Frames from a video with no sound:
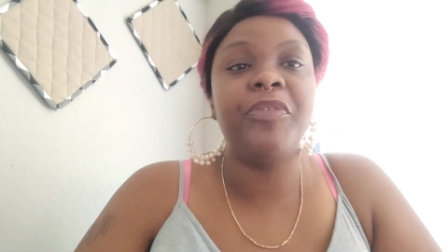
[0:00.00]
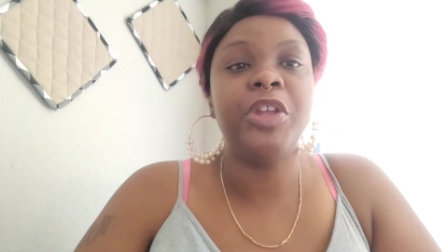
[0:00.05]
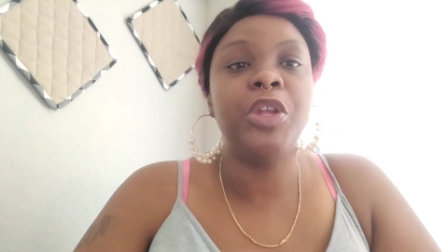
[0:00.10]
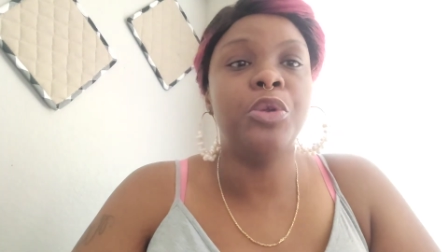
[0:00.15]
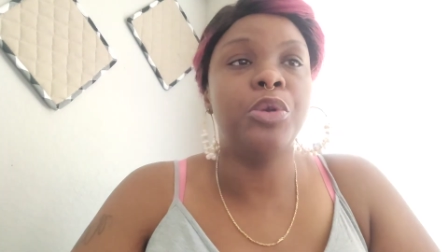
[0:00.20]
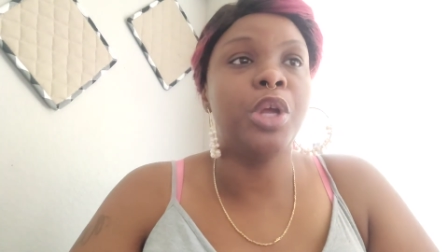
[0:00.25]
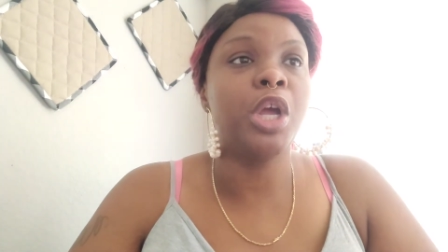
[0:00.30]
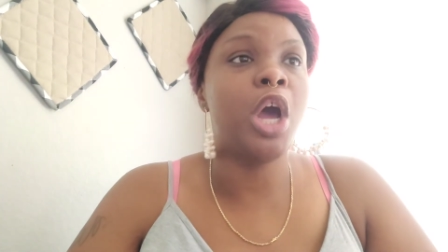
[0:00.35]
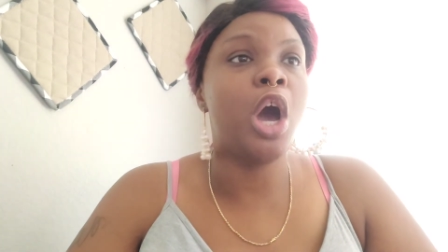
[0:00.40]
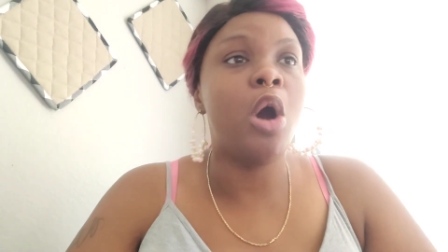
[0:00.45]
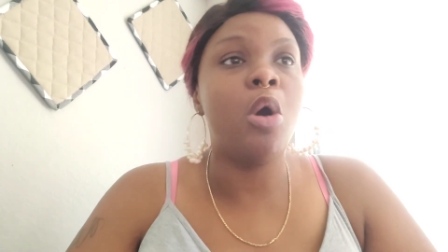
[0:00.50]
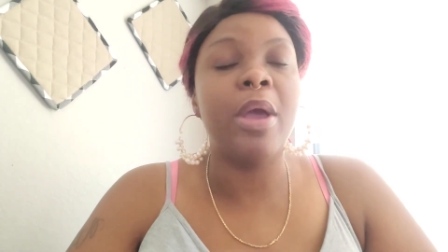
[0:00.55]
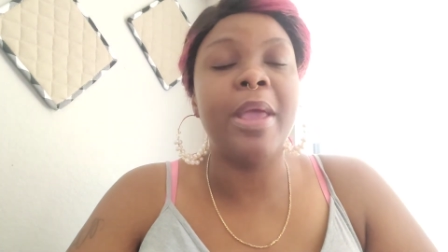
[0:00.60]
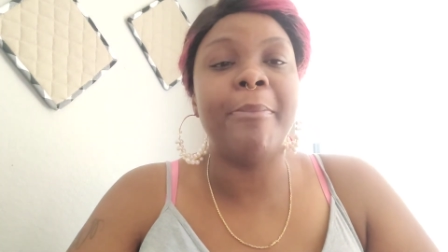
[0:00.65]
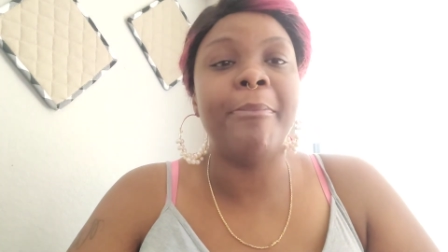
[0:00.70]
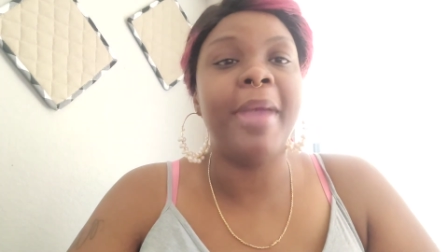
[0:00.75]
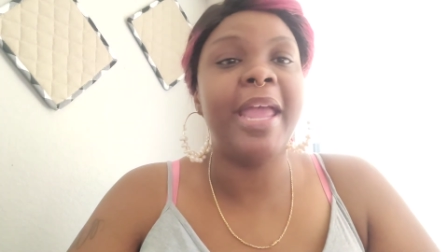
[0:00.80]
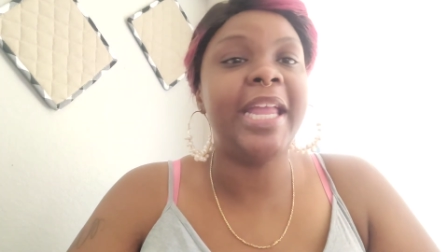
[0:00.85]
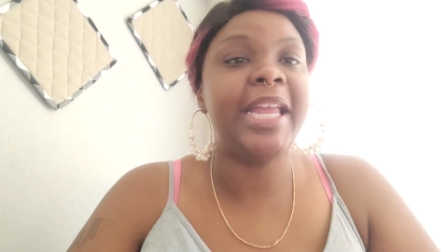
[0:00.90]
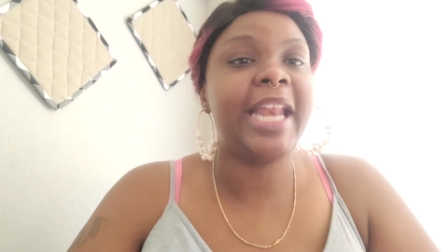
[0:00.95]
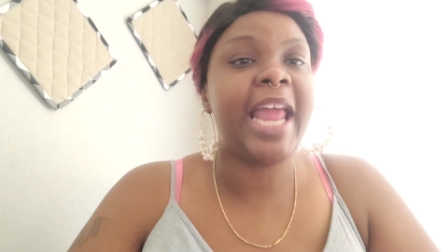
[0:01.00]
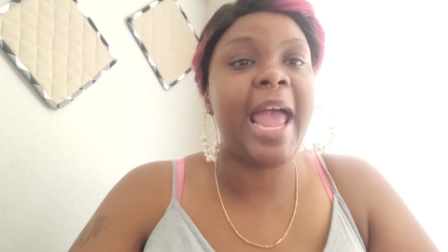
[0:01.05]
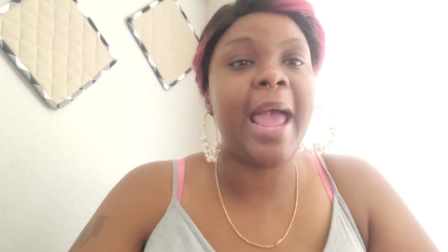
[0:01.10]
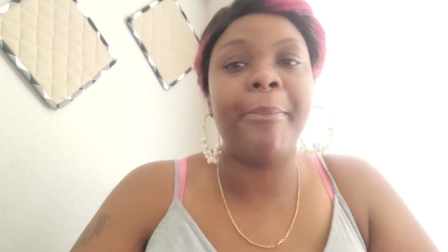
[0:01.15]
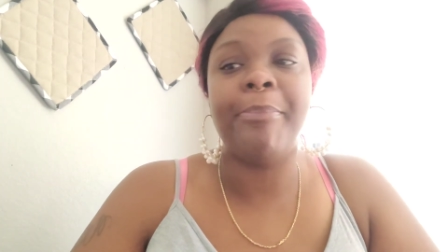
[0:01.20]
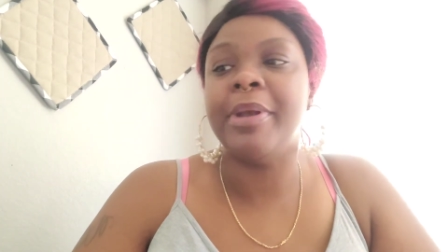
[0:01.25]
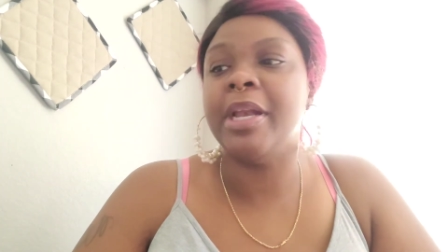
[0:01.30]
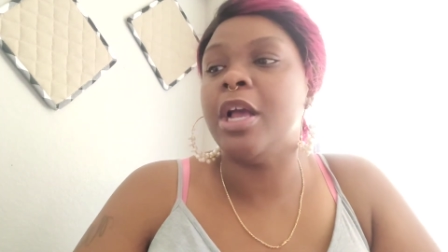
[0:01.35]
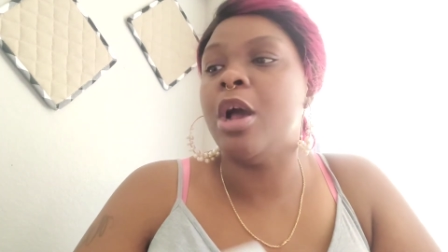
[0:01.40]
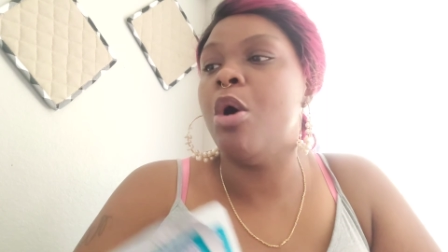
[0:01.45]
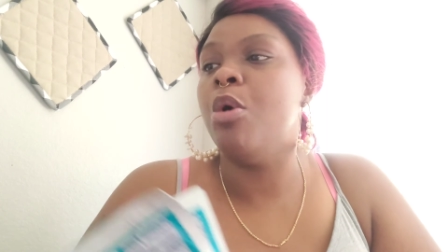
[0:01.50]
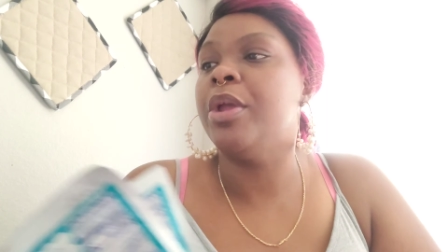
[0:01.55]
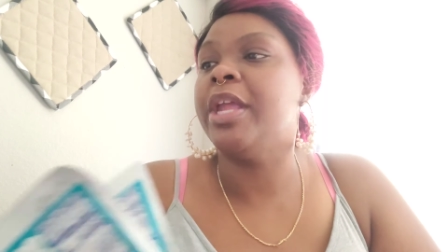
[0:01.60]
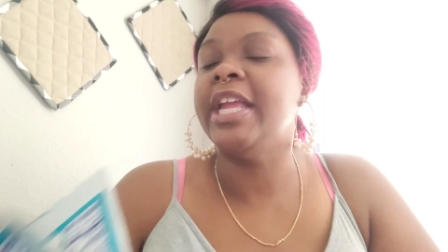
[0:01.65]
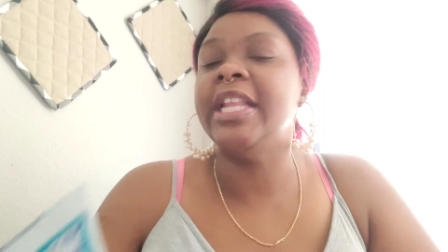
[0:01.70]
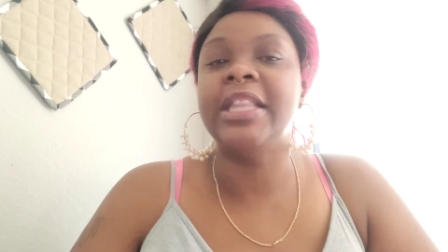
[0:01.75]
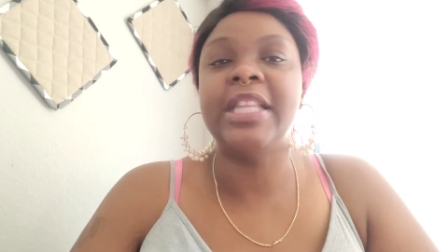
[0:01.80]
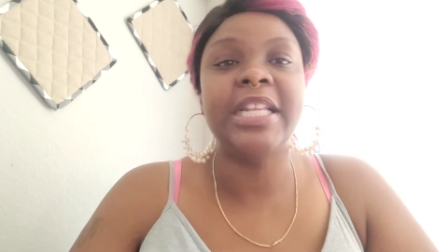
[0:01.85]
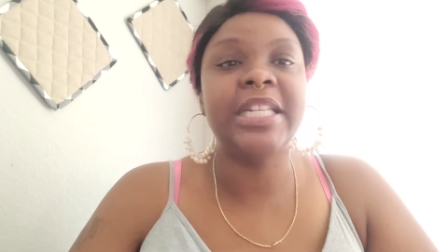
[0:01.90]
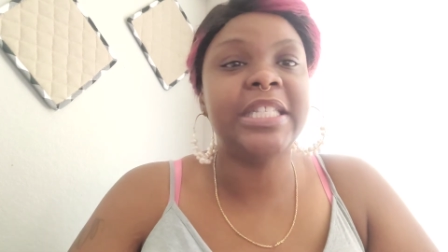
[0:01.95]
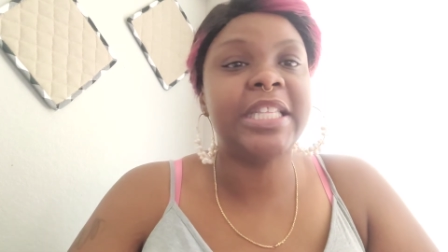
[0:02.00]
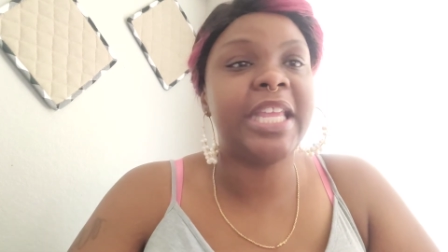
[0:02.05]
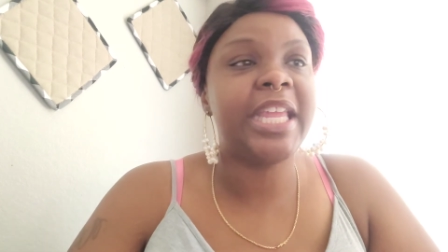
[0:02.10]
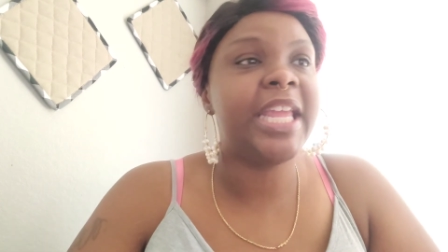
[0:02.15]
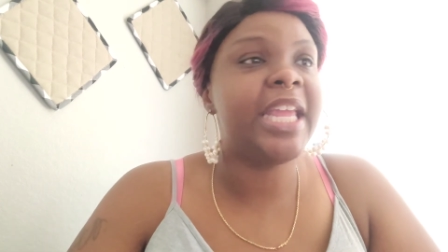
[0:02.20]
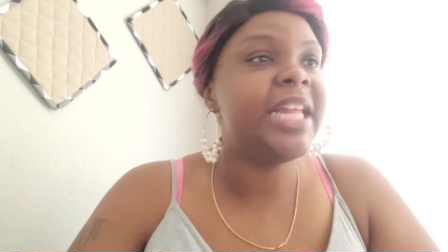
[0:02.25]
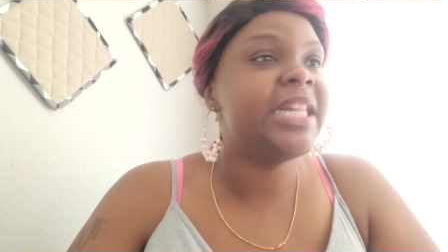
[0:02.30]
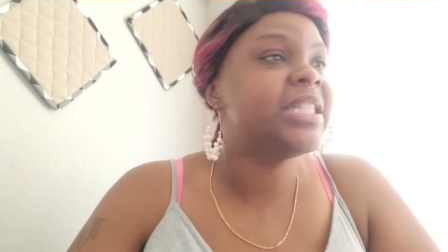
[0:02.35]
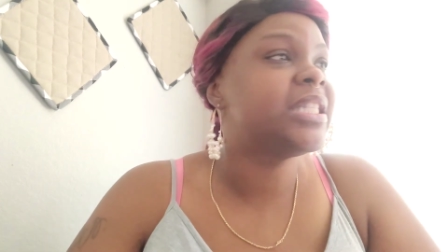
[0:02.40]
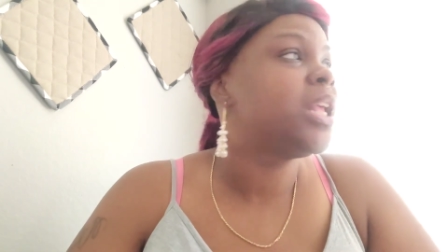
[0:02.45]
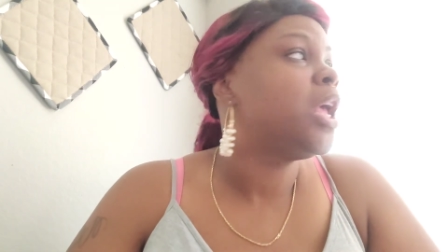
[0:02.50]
you to go and make it happen and go get these kids